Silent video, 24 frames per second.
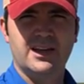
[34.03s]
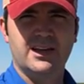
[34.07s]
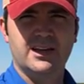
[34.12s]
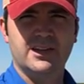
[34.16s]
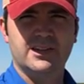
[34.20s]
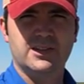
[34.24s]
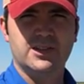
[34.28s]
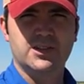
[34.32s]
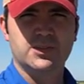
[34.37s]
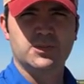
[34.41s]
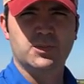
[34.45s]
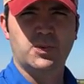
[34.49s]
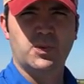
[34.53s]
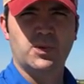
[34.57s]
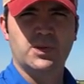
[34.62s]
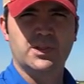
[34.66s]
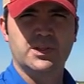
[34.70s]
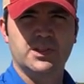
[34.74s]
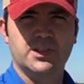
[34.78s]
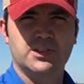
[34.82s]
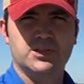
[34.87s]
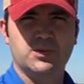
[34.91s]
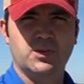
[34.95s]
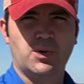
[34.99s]
At this
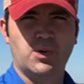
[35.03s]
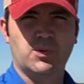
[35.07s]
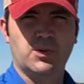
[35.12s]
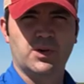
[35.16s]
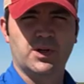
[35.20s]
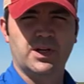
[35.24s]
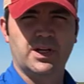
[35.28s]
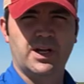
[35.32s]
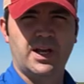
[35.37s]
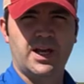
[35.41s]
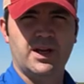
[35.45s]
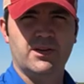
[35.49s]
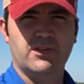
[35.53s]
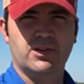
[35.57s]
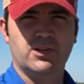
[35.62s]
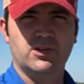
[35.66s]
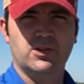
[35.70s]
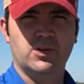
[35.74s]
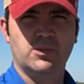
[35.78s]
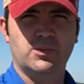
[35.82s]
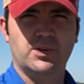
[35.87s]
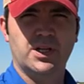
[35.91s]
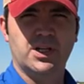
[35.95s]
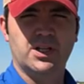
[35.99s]
point, that's what we're going to have a
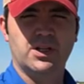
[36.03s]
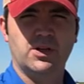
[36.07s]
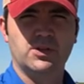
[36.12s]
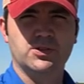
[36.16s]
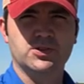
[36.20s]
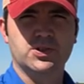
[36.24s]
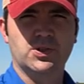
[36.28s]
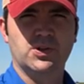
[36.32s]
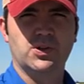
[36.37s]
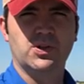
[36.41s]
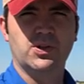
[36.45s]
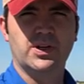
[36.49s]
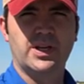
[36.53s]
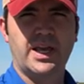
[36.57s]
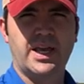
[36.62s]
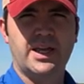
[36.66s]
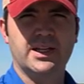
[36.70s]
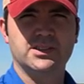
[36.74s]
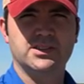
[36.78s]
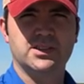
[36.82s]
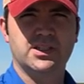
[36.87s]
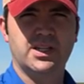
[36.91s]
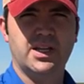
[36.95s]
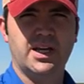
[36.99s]
little bit closer look
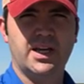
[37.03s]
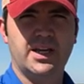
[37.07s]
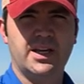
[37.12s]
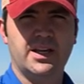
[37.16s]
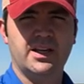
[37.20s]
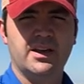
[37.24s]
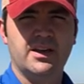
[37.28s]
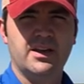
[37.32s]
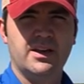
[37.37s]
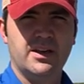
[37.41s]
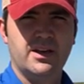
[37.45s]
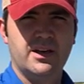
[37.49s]
at today